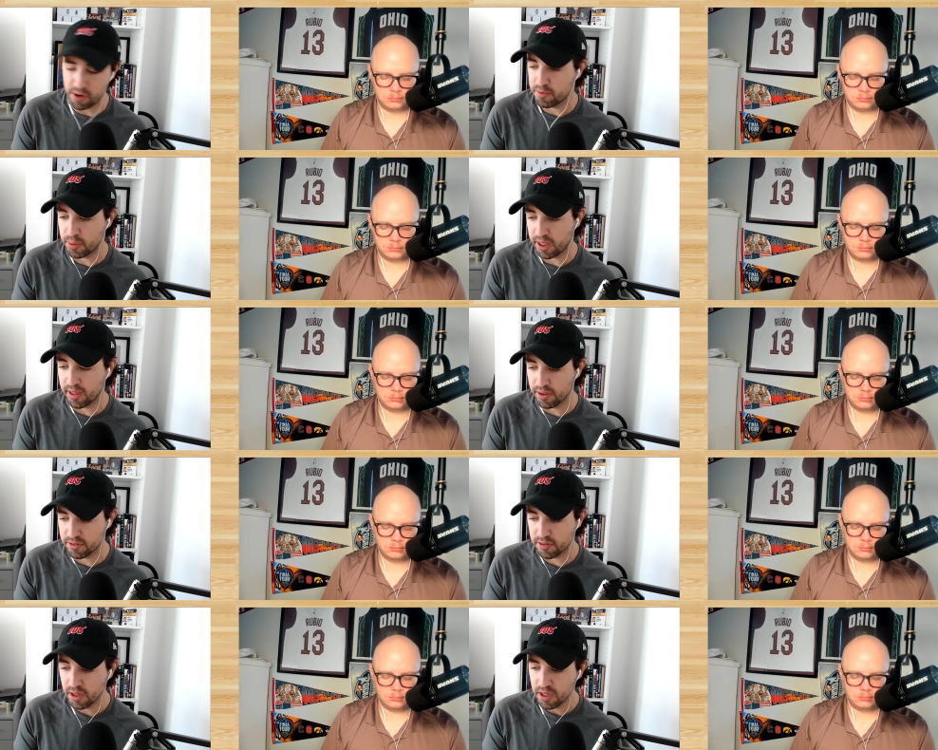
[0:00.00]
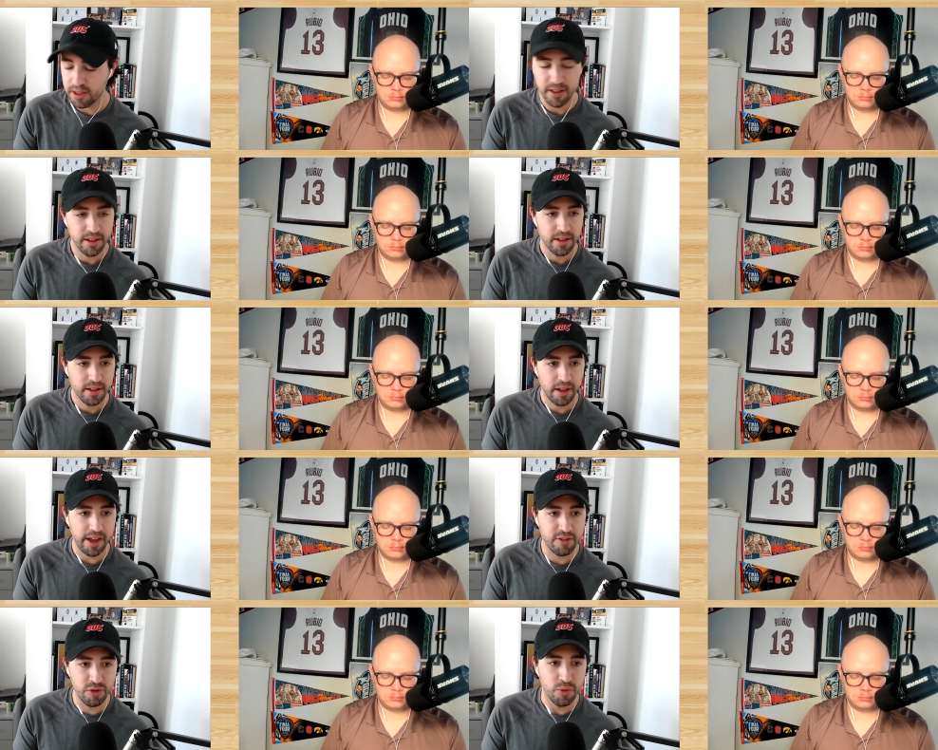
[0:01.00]
Speaker 1: everybody else.
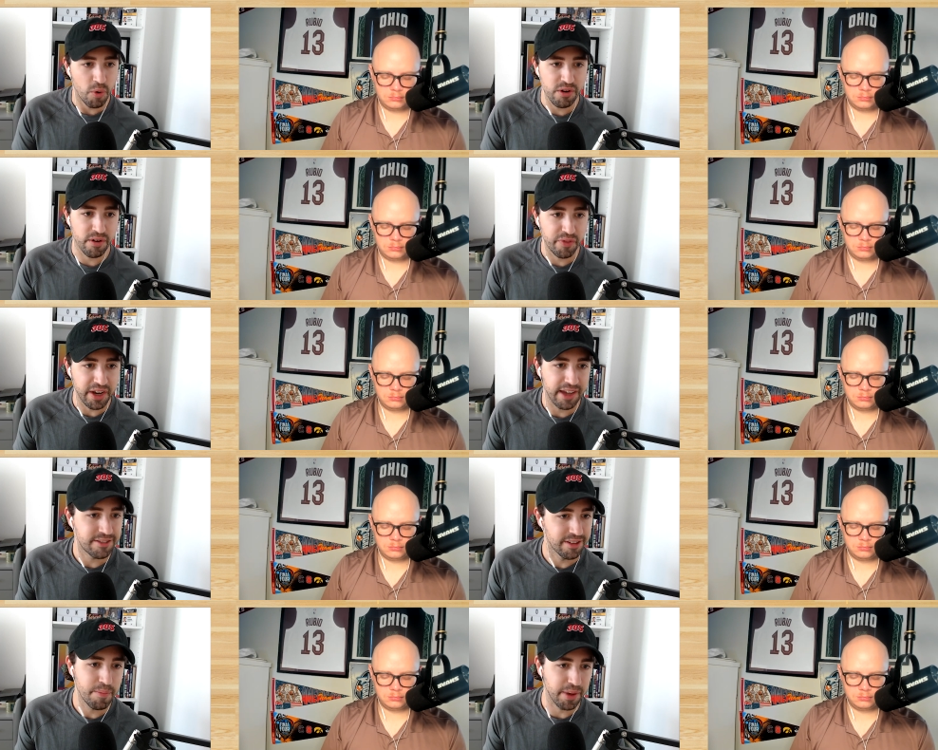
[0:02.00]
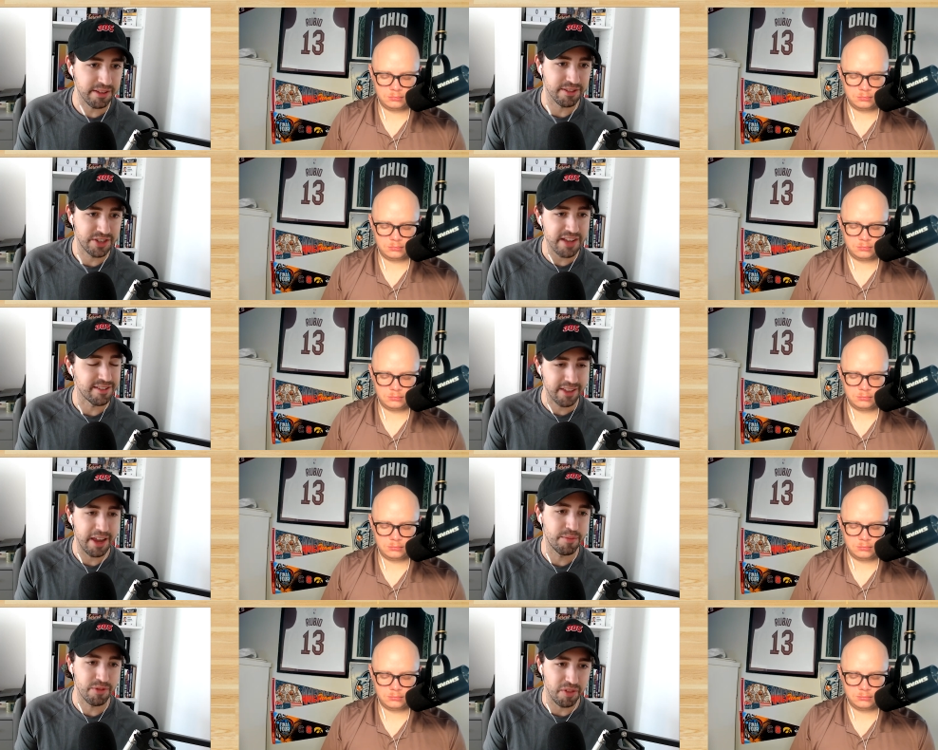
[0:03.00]
I do wonder if the next Olympics is Jayson
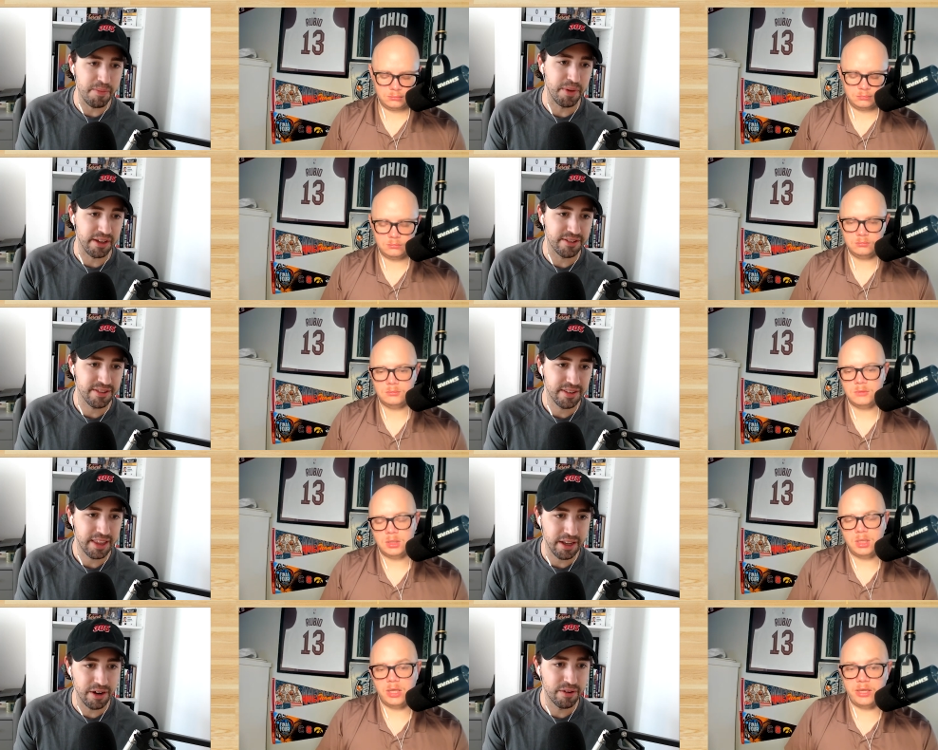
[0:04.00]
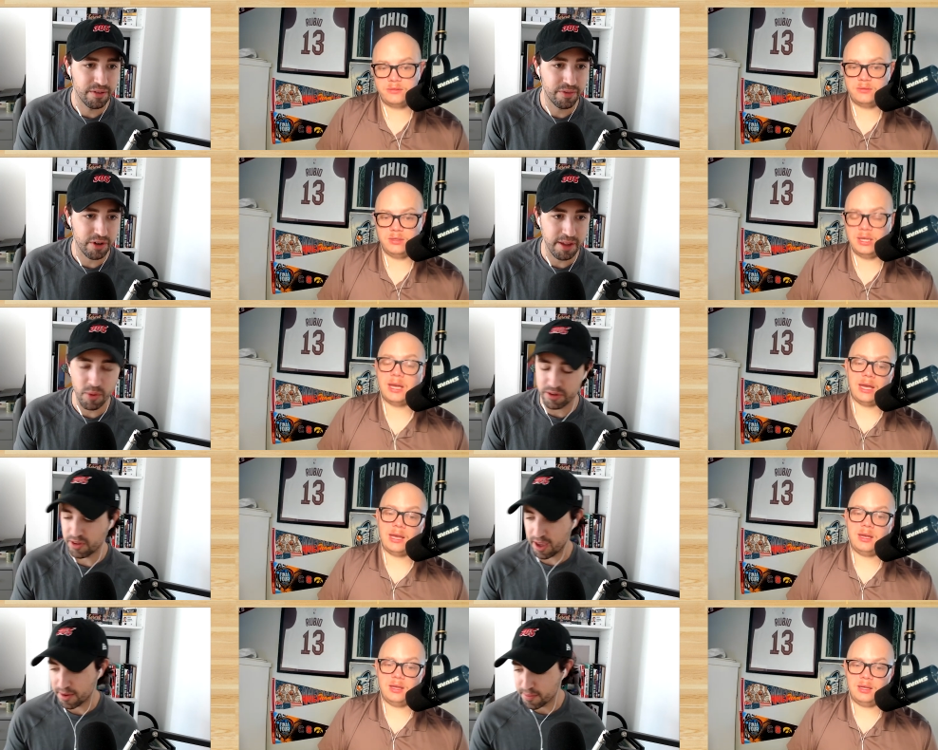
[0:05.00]
Tatum's Olympics, you know, it, for Team yeah,
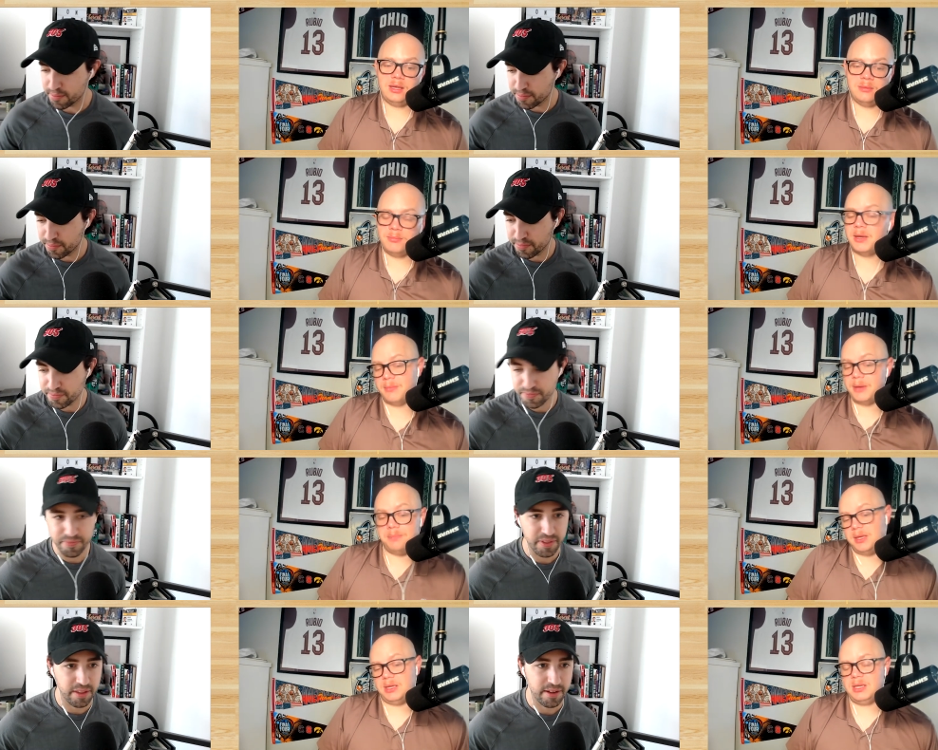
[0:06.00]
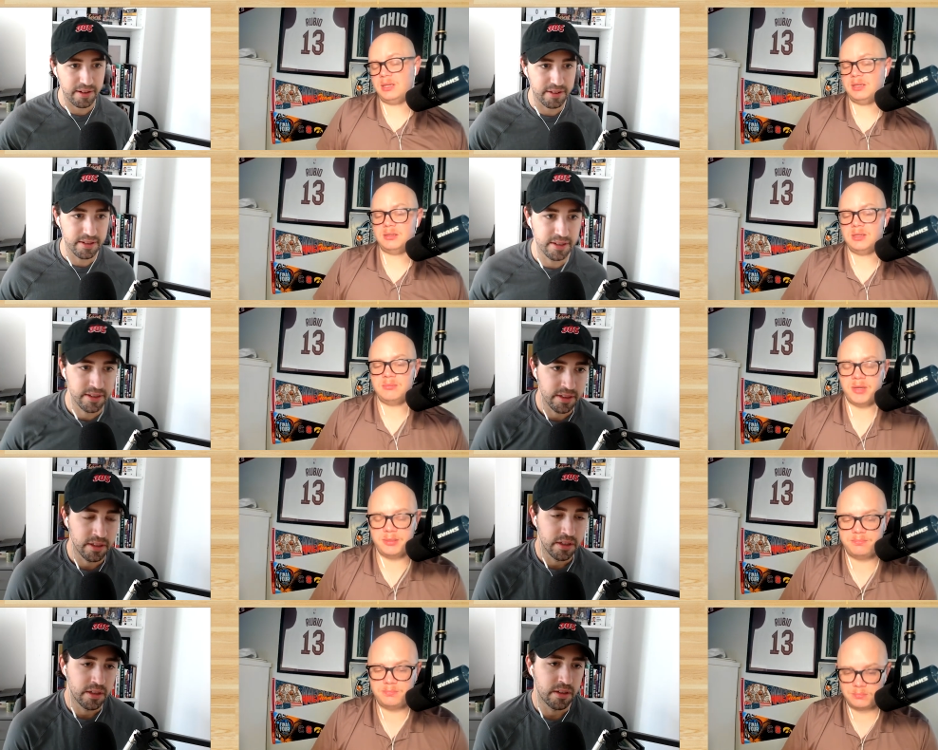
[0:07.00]
USA.
Speaker 2: It, it might be, and it, it
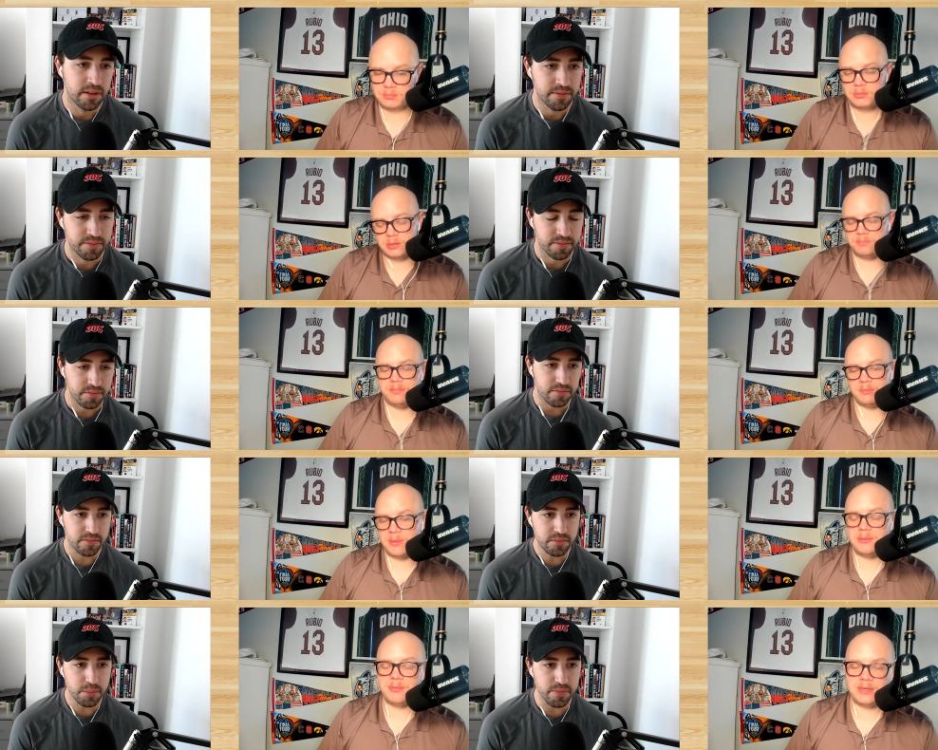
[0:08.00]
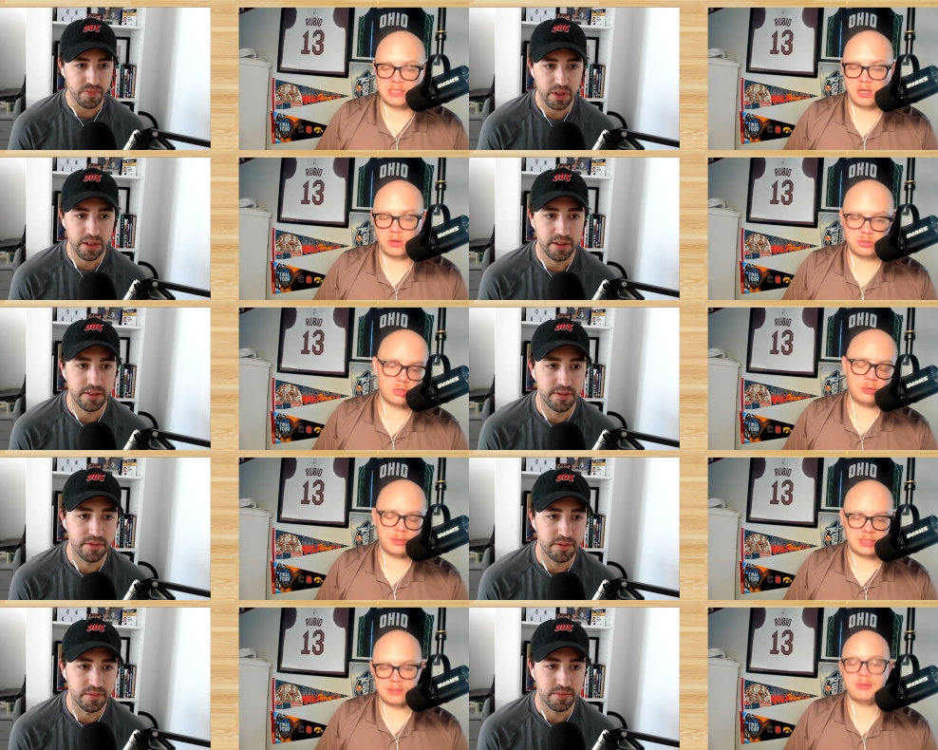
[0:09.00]
might maybe depends on coach a little
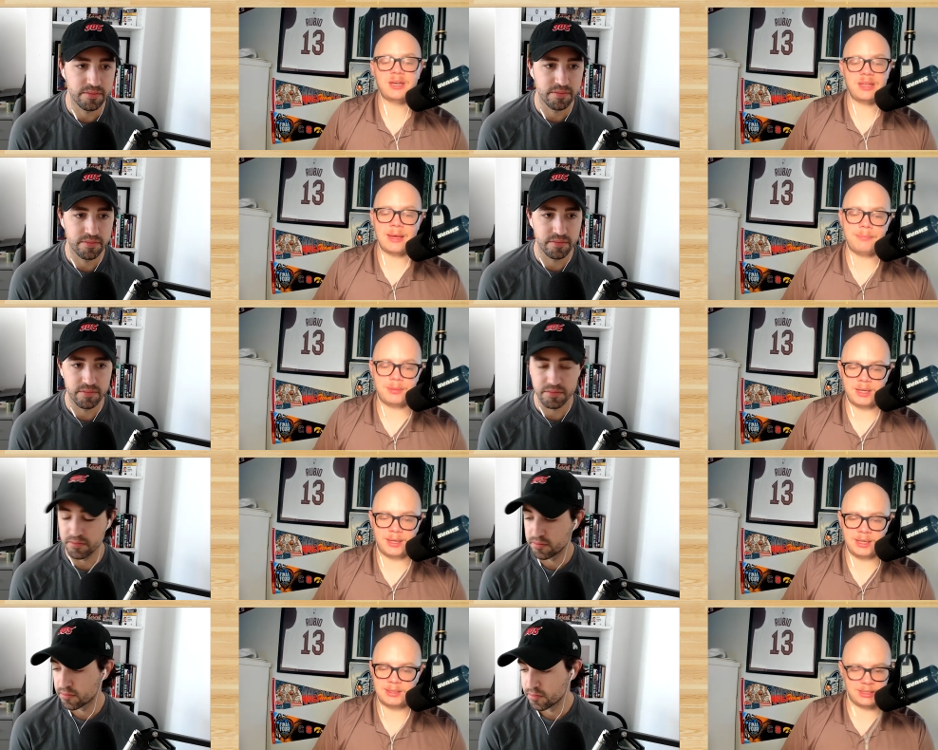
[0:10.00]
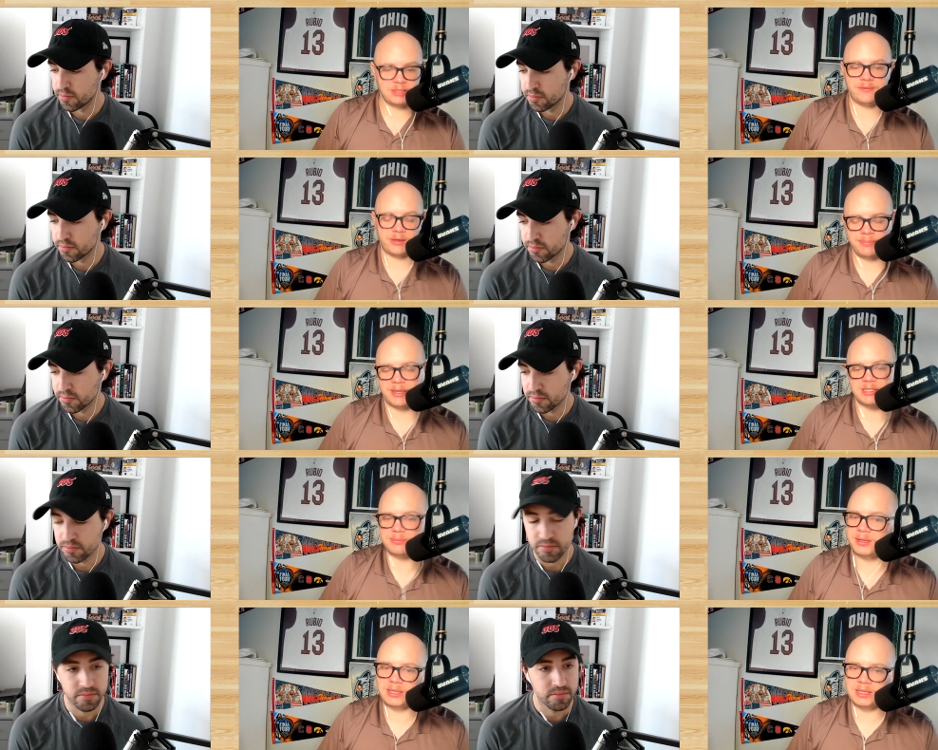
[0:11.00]
bit, something like that. But I, I think it's very possible that